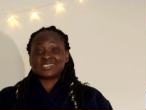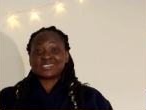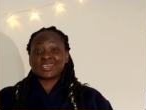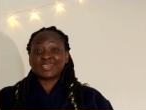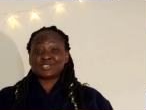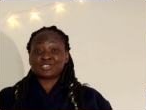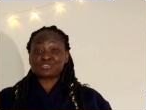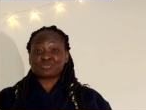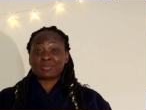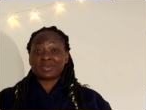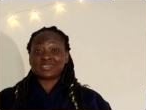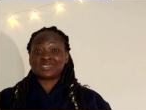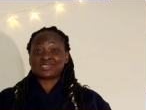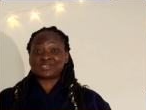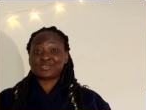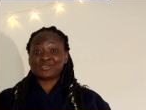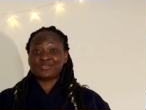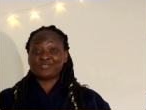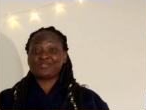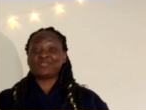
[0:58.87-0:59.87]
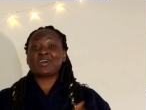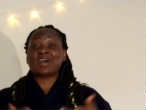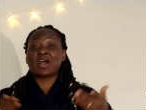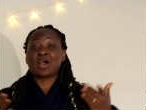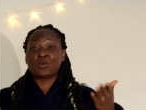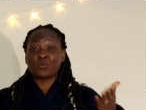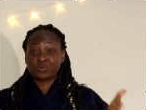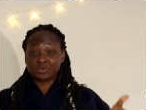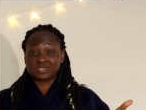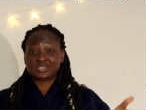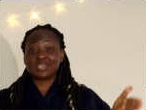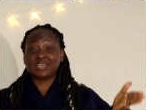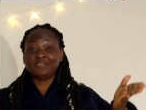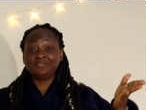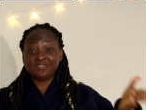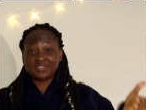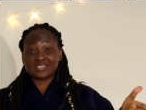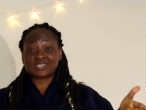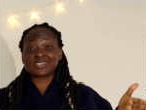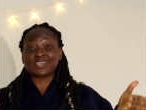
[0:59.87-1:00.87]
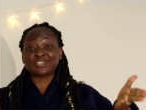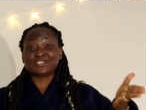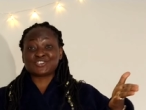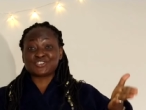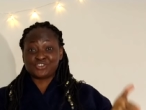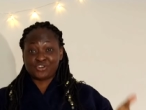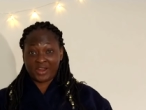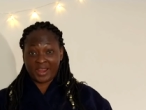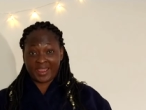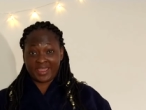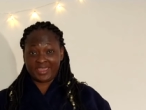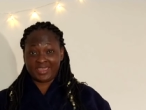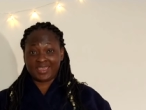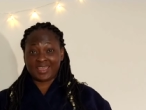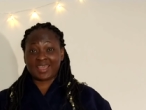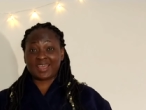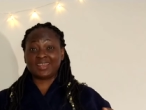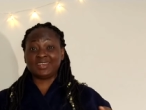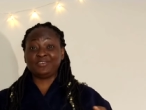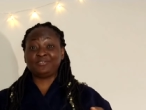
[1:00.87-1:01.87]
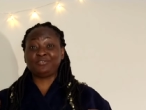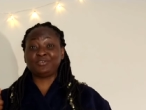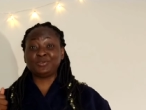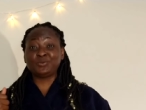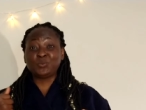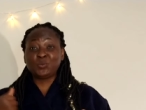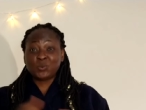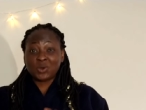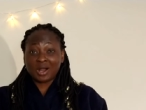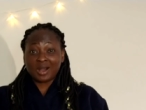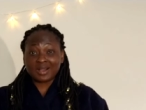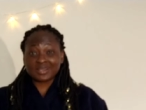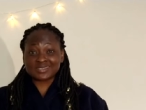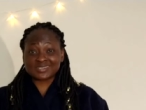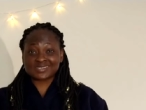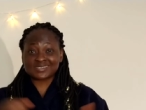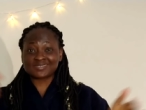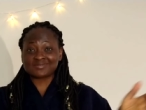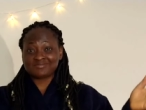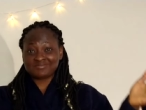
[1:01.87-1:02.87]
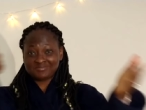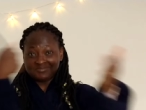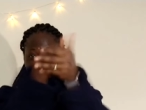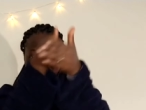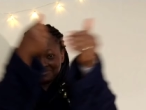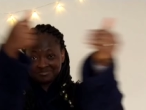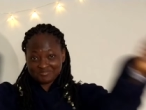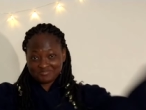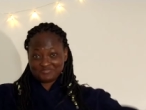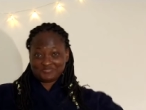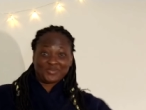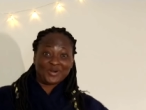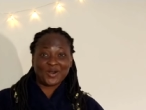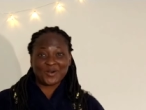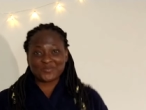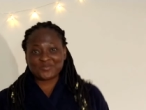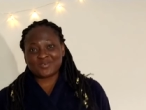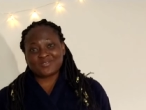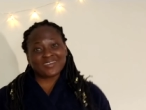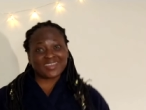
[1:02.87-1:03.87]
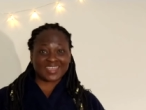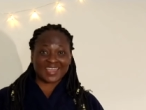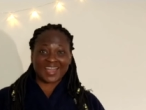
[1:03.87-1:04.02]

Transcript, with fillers: I said to myself, I would give this a try. And if it works, boom,